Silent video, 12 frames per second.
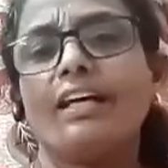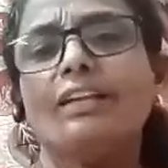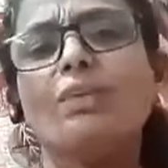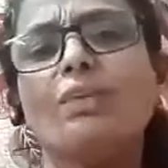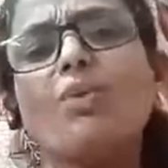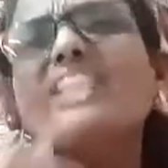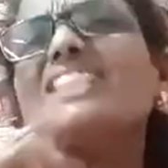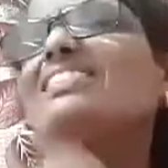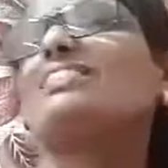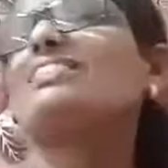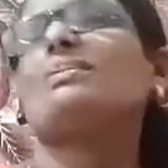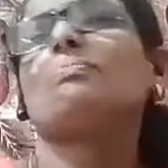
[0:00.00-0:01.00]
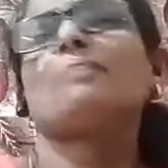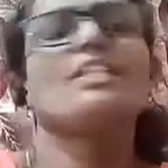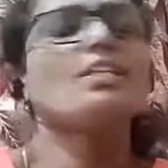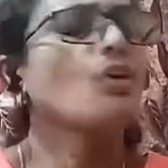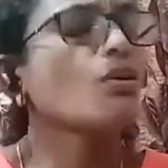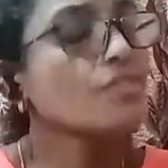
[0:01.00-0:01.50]
Now what is the
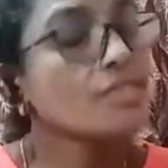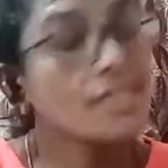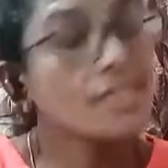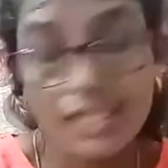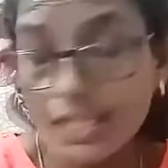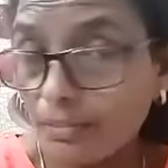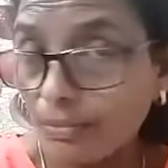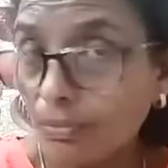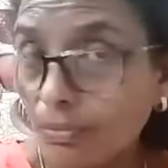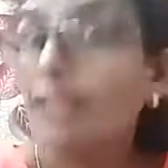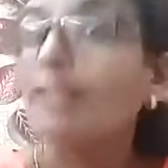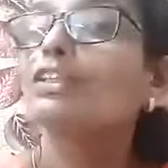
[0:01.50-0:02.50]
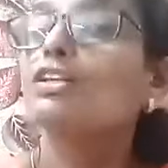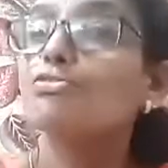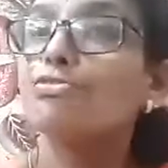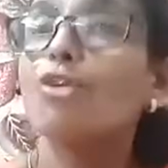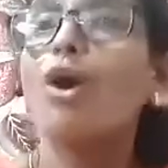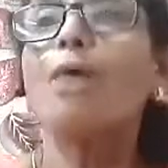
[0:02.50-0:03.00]
meaning of state? The
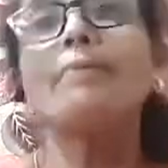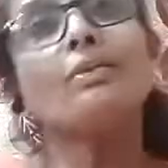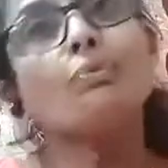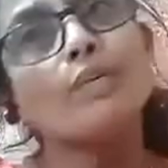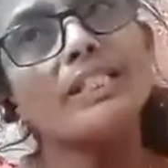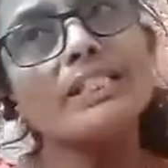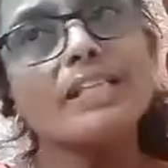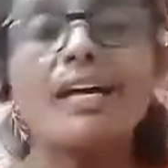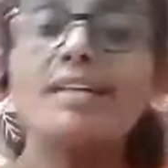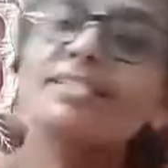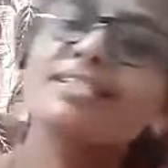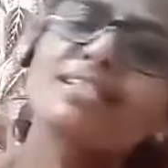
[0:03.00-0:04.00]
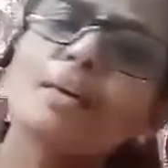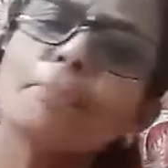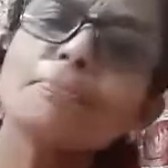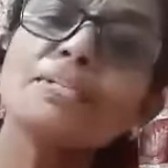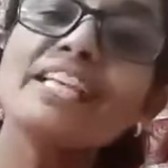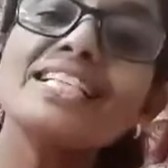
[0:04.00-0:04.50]
form in which a
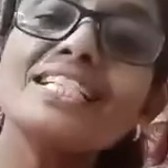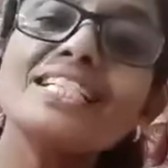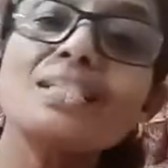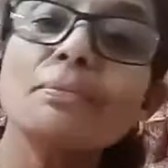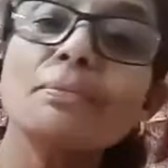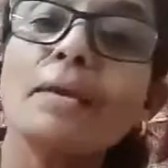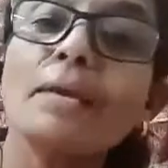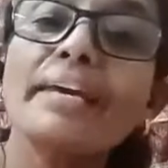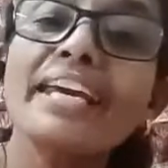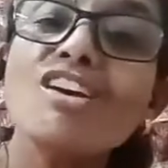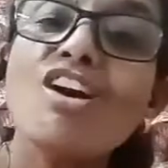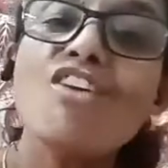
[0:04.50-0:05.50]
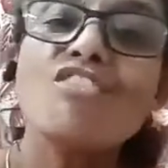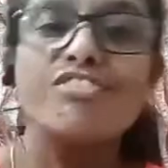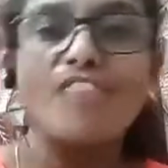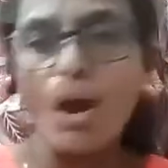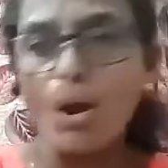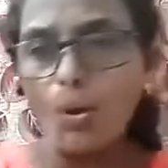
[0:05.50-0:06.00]
substance may be
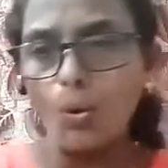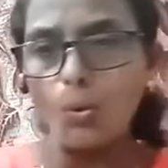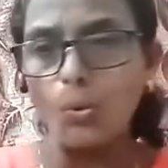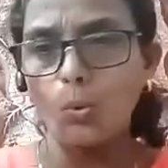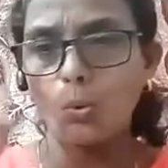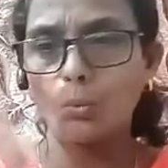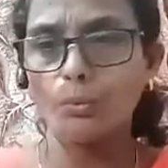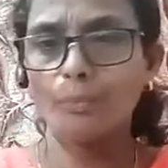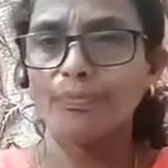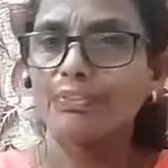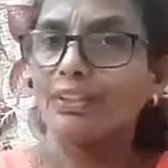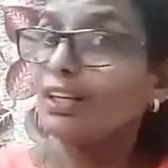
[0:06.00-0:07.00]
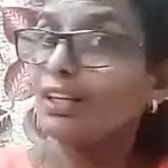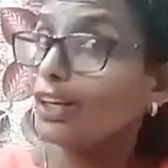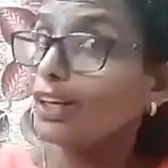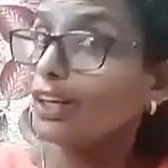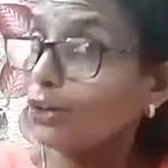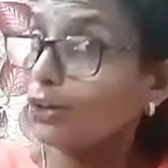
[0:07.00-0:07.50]
found.
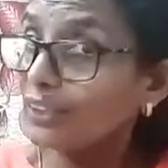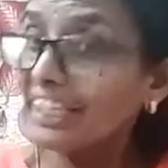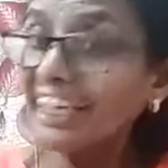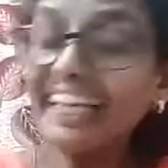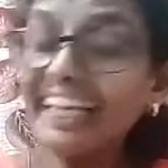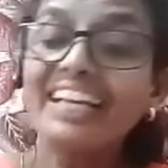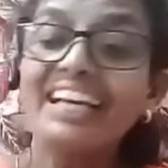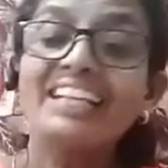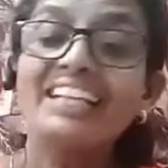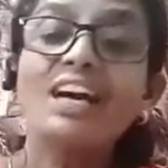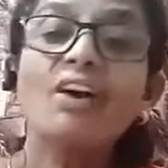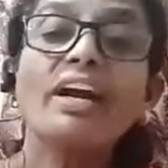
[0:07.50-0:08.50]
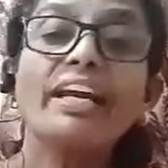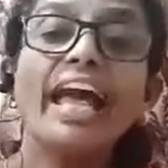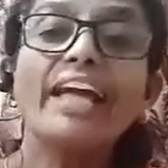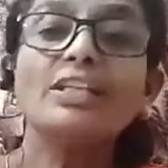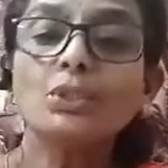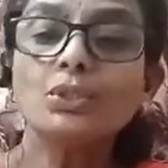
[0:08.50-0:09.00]
Okay. Now
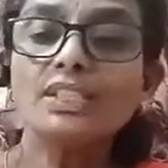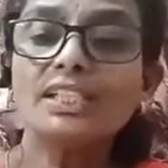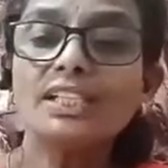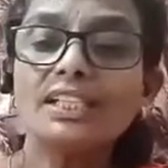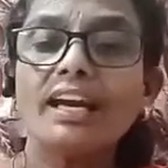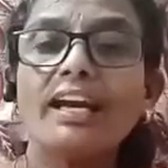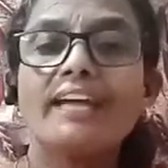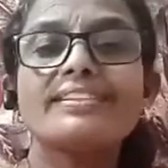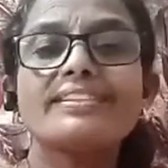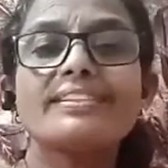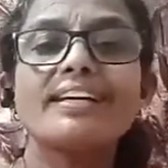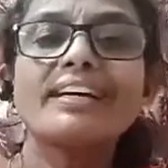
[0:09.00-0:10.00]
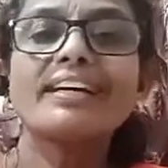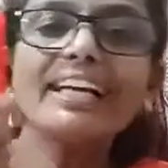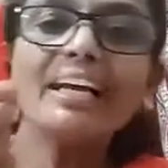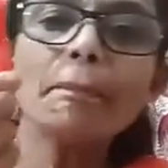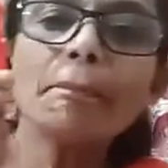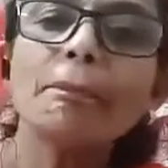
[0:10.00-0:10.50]
can you see? It's a clip.